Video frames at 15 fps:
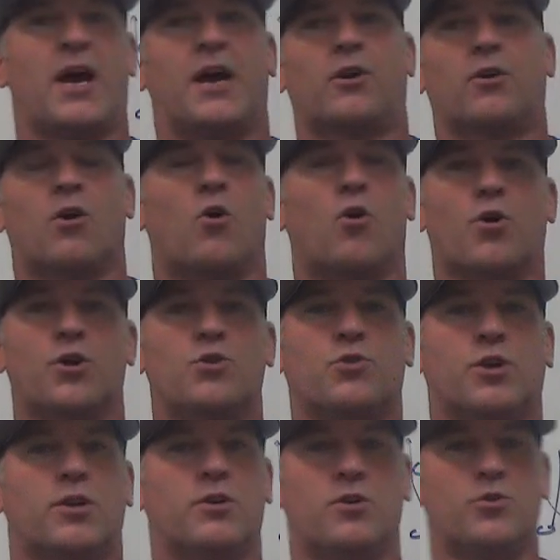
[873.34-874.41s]
manner, or you
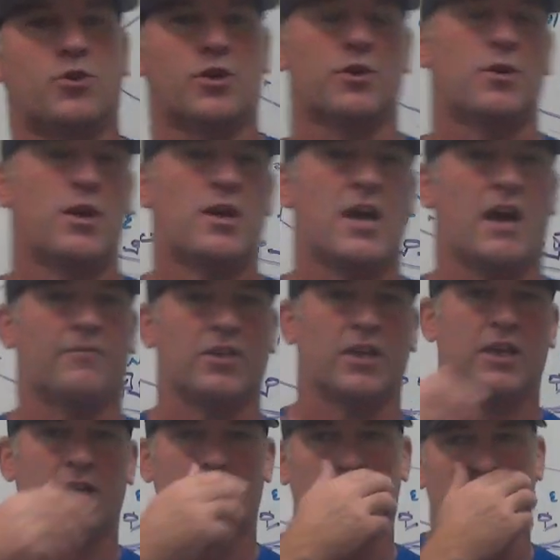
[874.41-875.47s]
could have the
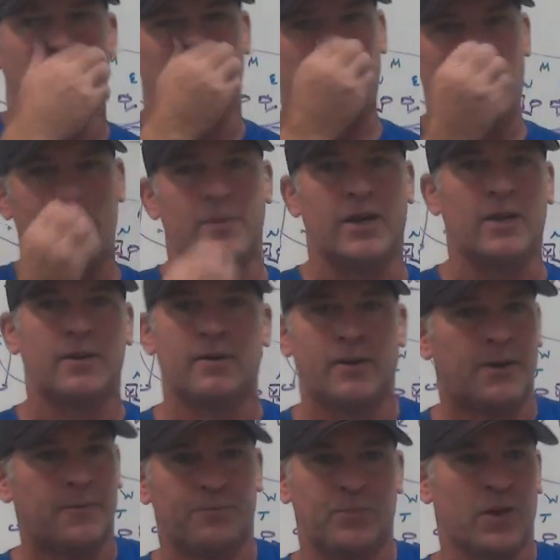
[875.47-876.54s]
kids learn them. And
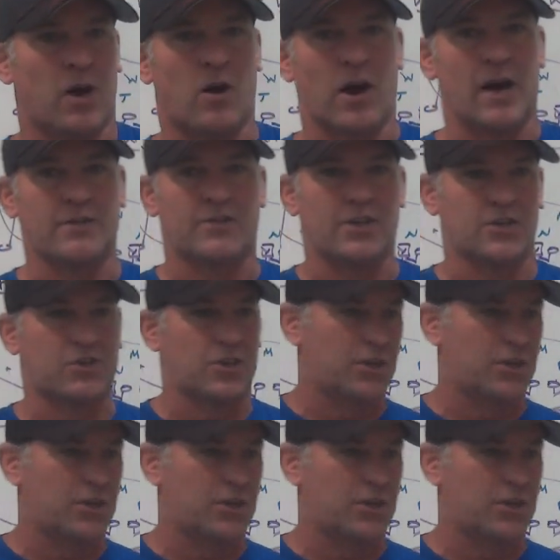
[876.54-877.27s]
all right, this